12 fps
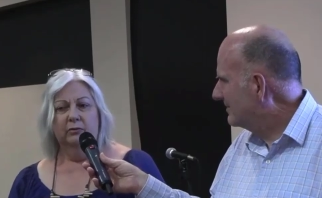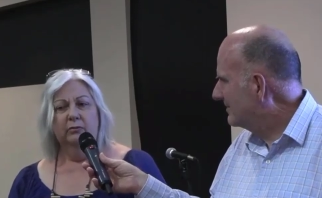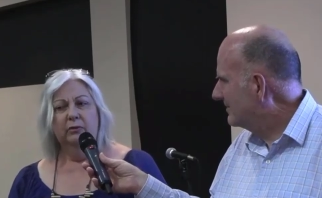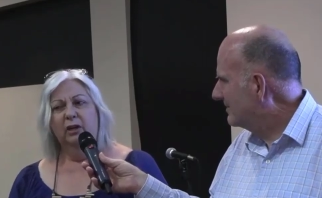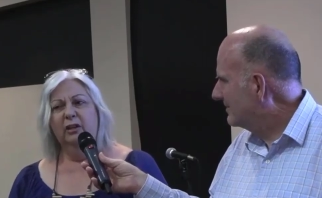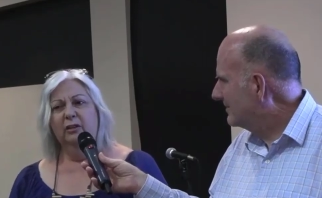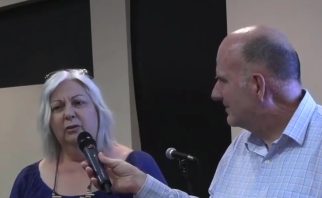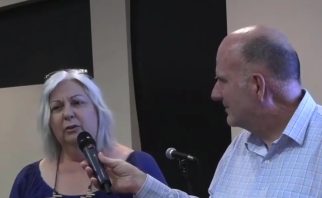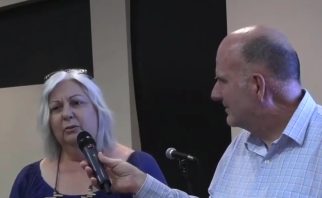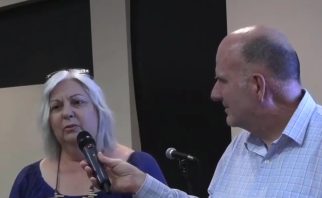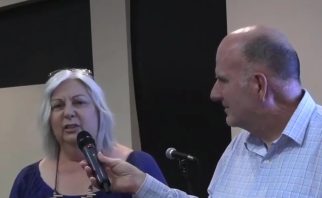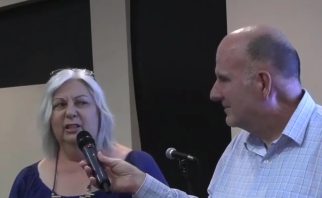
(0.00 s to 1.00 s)
Speaker 1: well, no, the
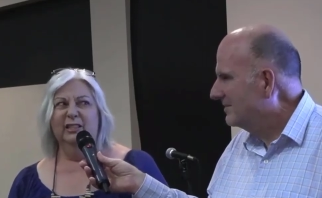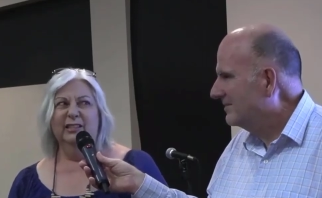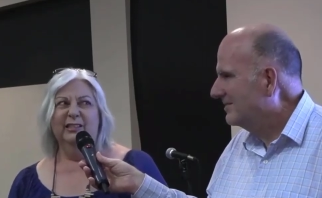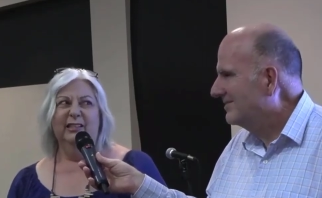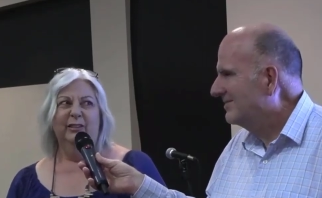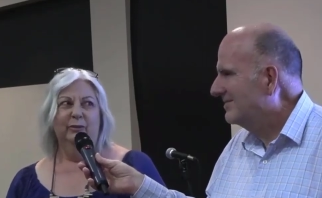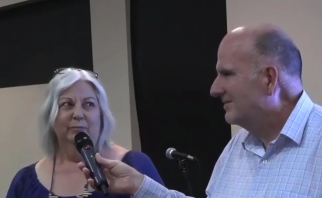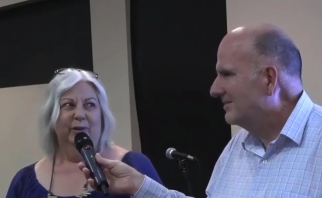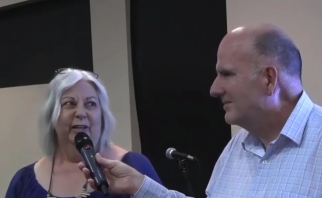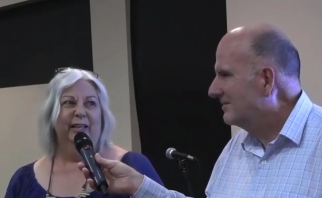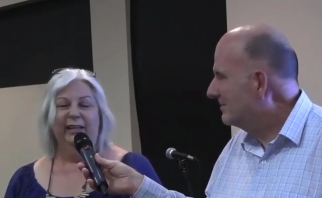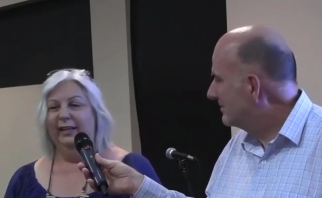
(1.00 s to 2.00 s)
Lord wouldn't have just healed
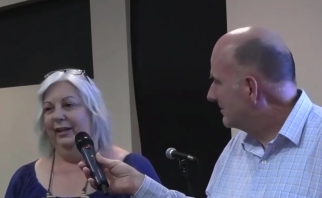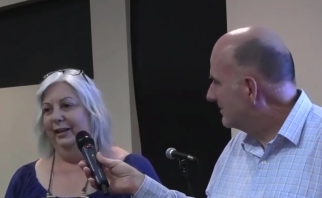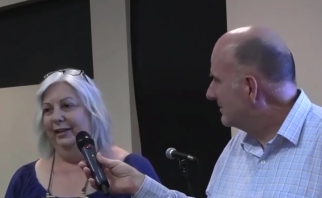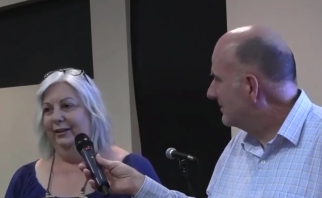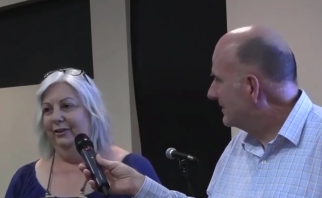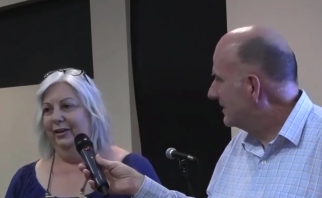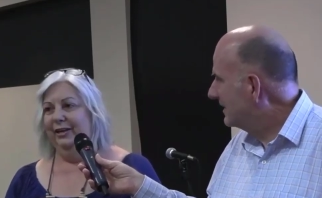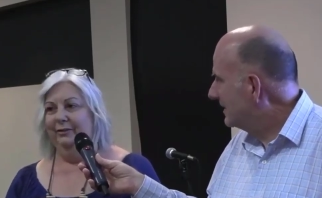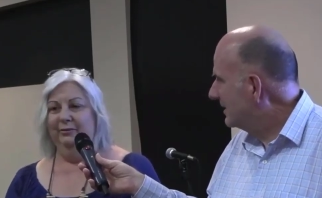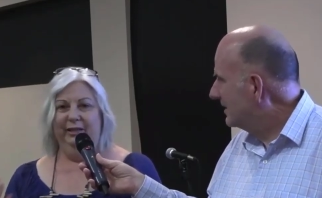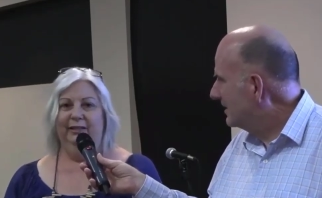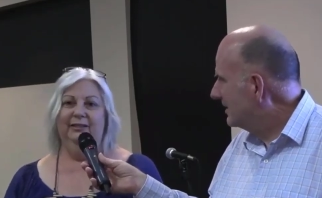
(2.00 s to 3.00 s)
my knee. Like, He
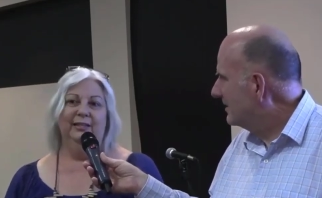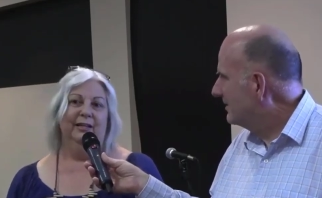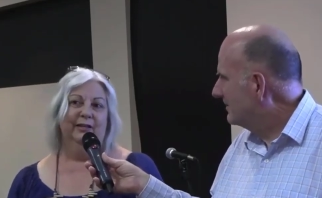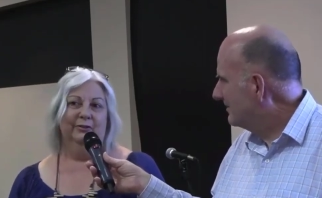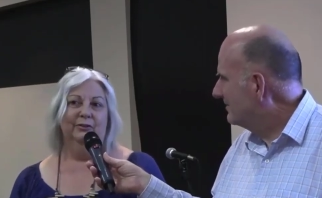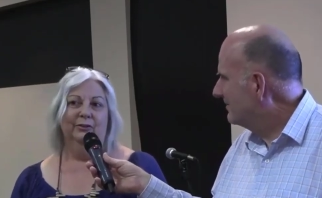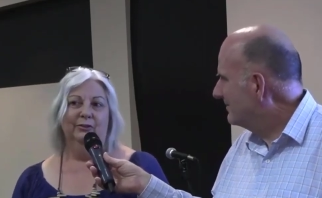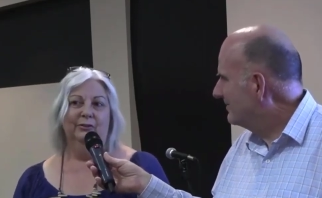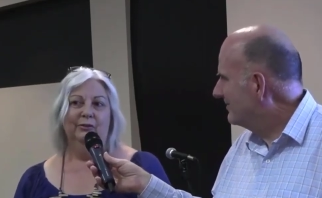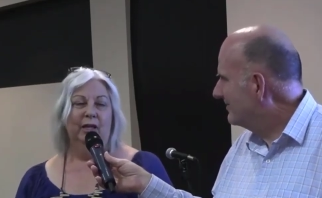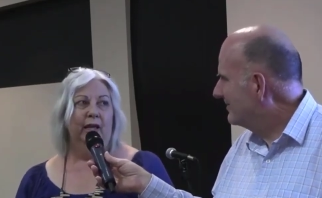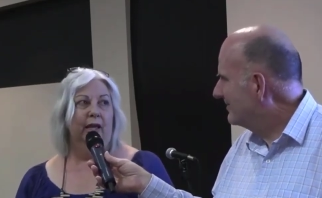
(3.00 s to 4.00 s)
would have done it
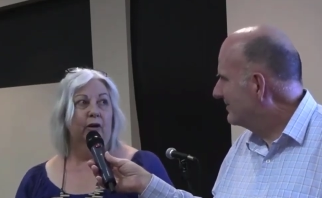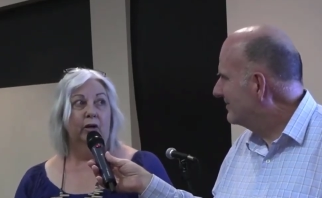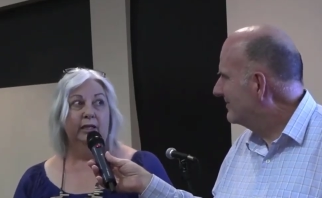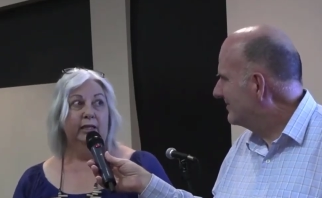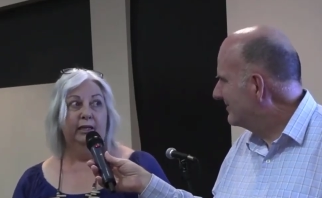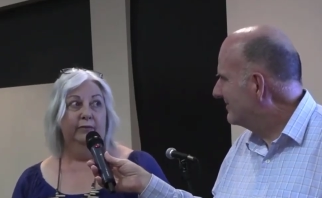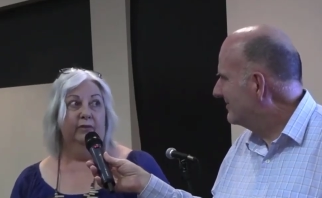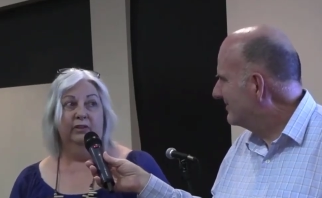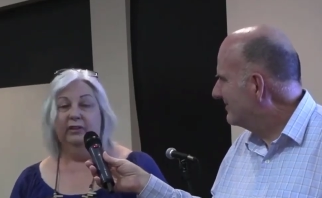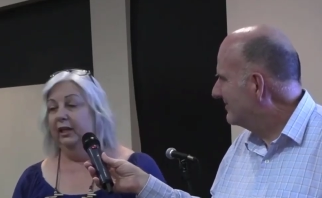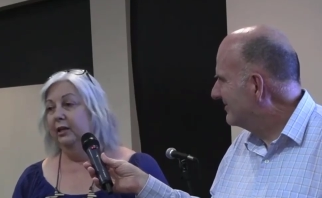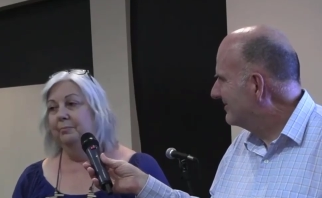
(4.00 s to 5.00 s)
all. And I didn't even
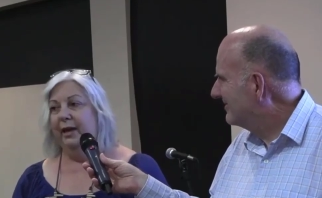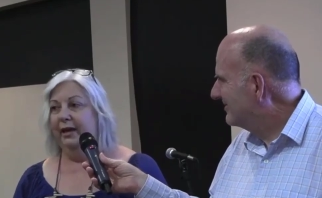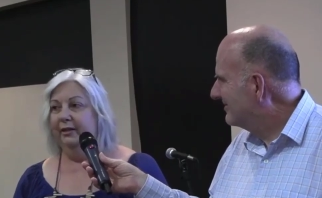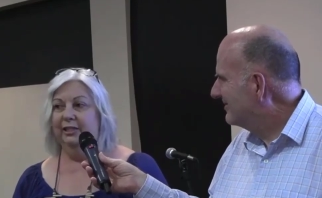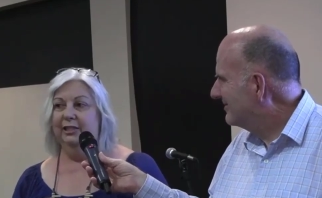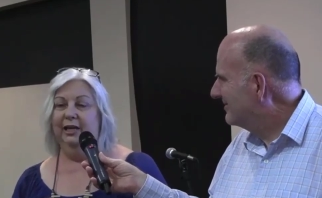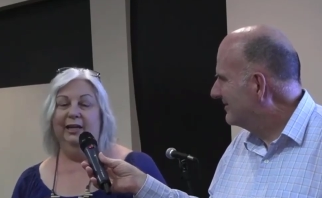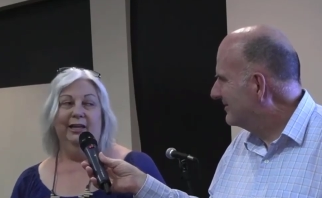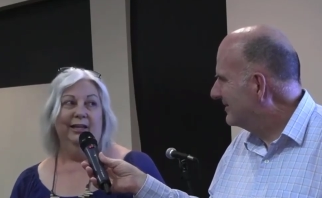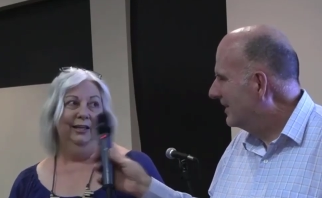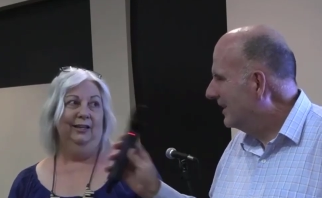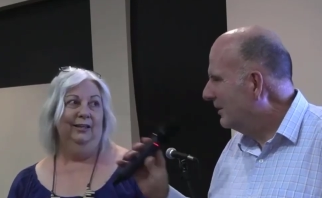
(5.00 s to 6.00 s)
think about the
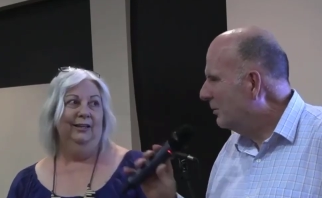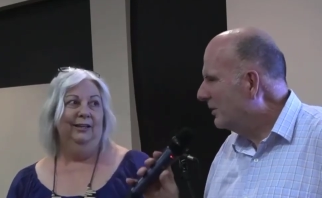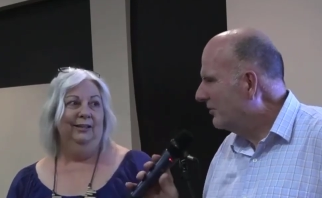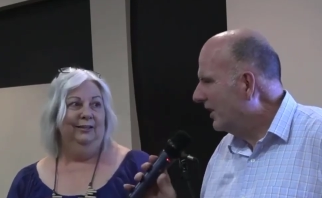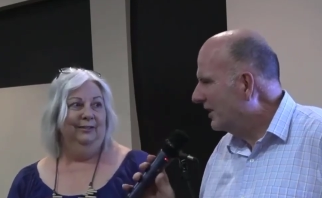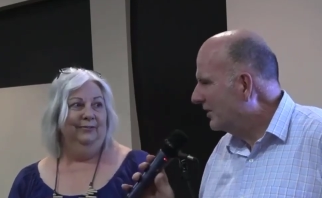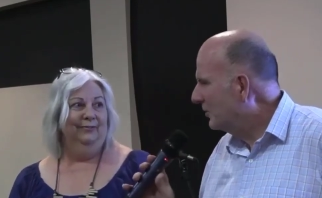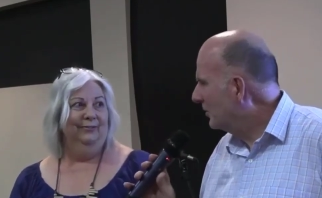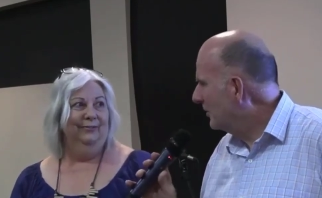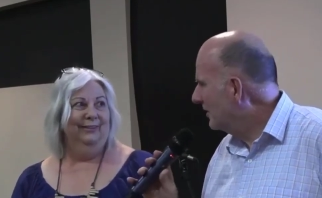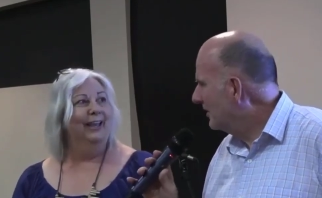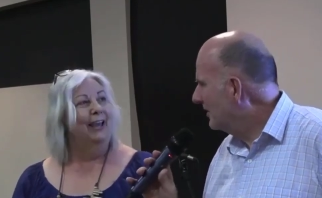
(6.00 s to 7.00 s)
shaking.
Speaker 2: He would have done it
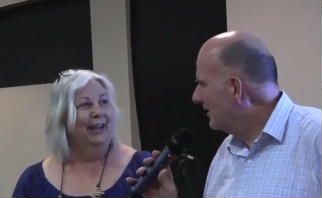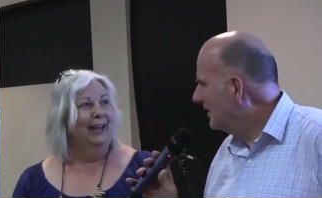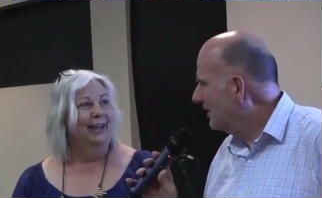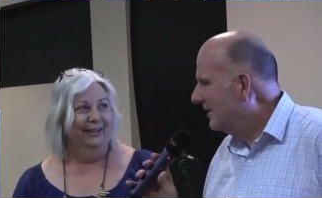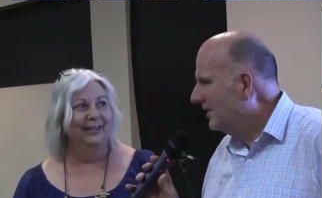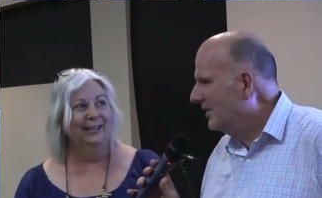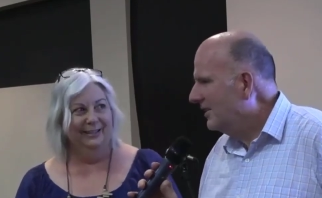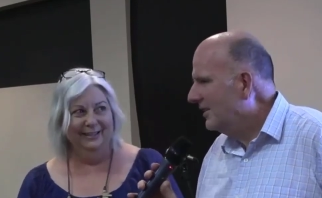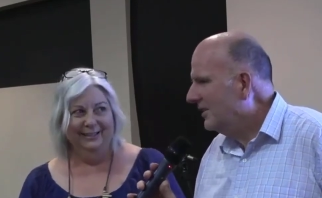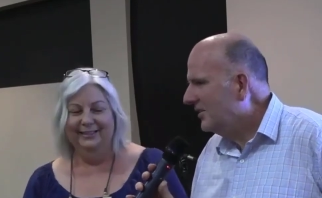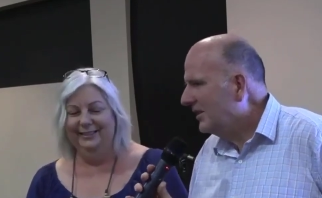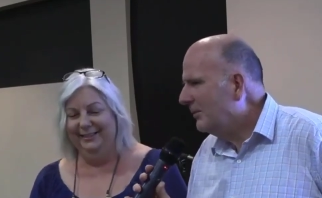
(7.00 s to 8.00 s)
all.
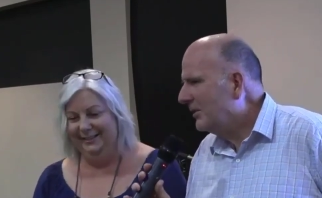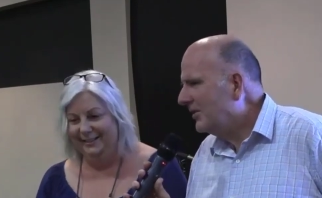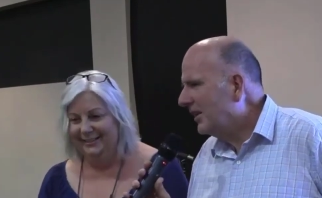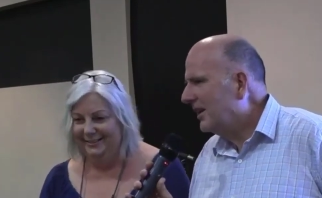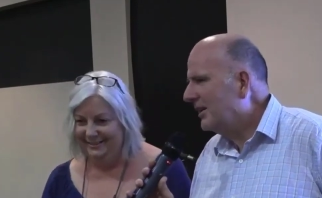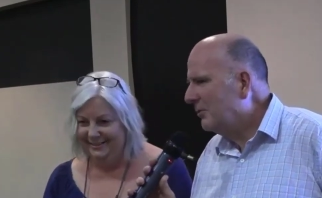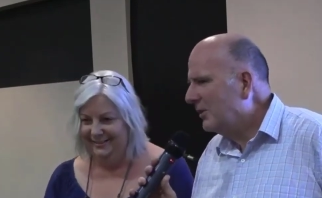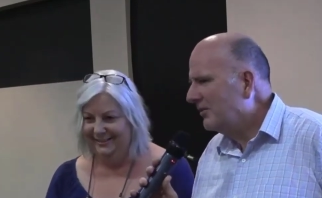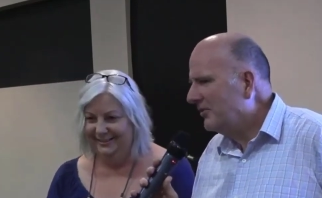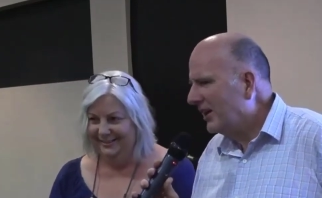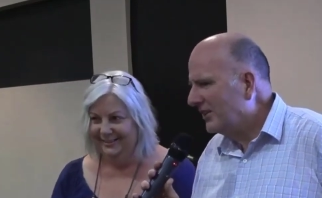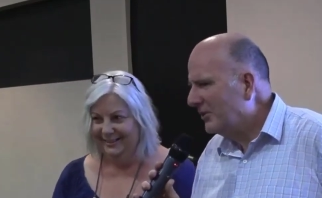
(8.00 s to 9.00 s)
Yeah. would say, He would
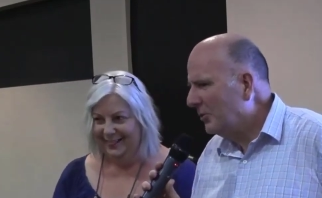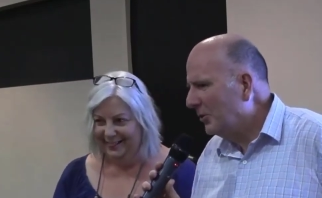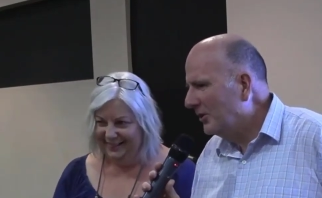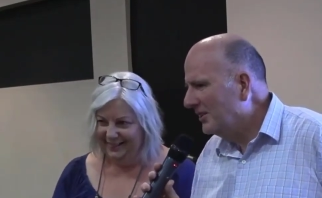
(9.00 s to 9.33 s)
have done it all.